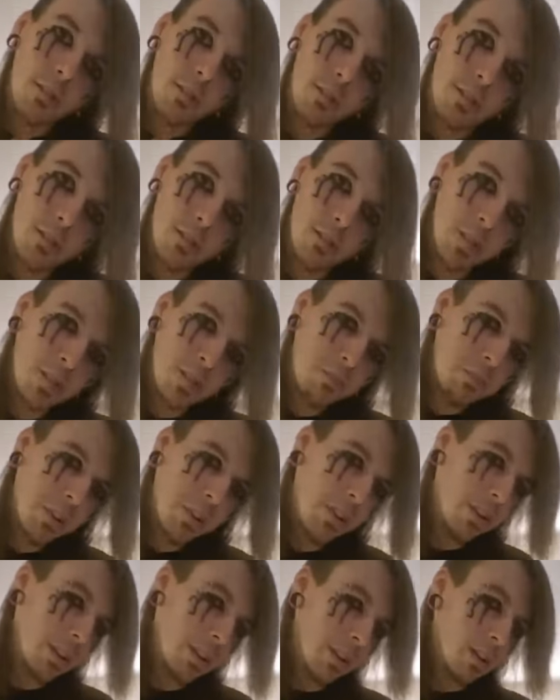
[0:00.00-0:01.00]

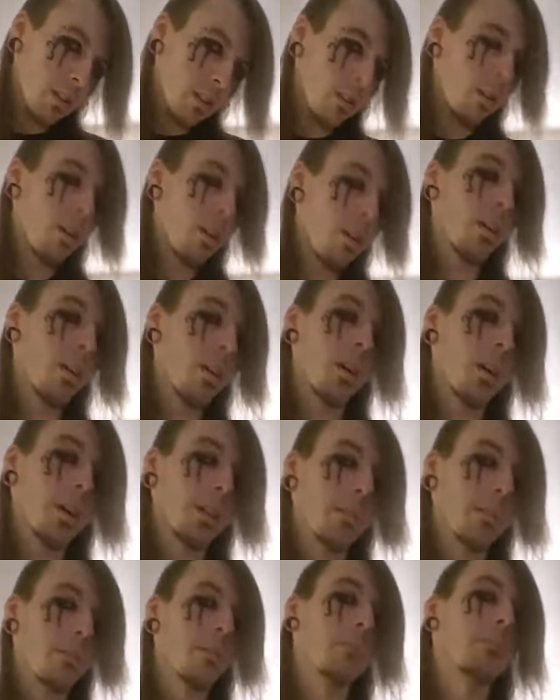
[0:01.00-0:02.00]
spirit, aura,
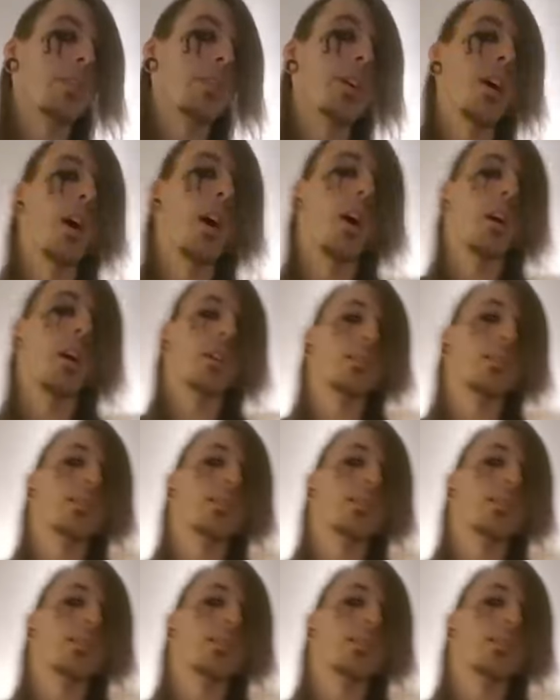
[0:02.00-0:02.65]
and beyond.